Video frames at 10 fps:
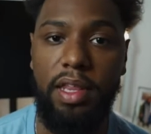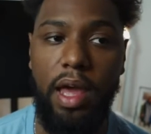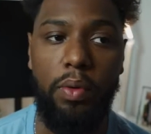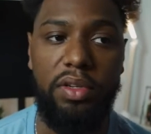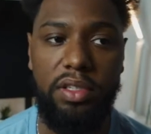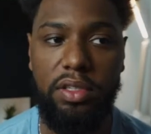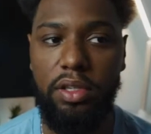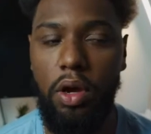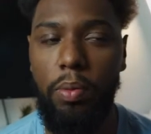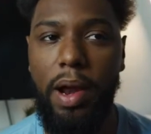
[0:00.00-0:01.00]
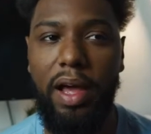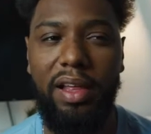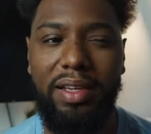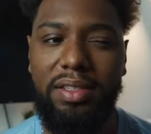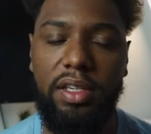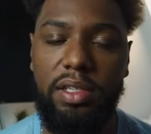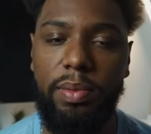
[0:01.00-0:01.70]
and that was, you know, probably like 6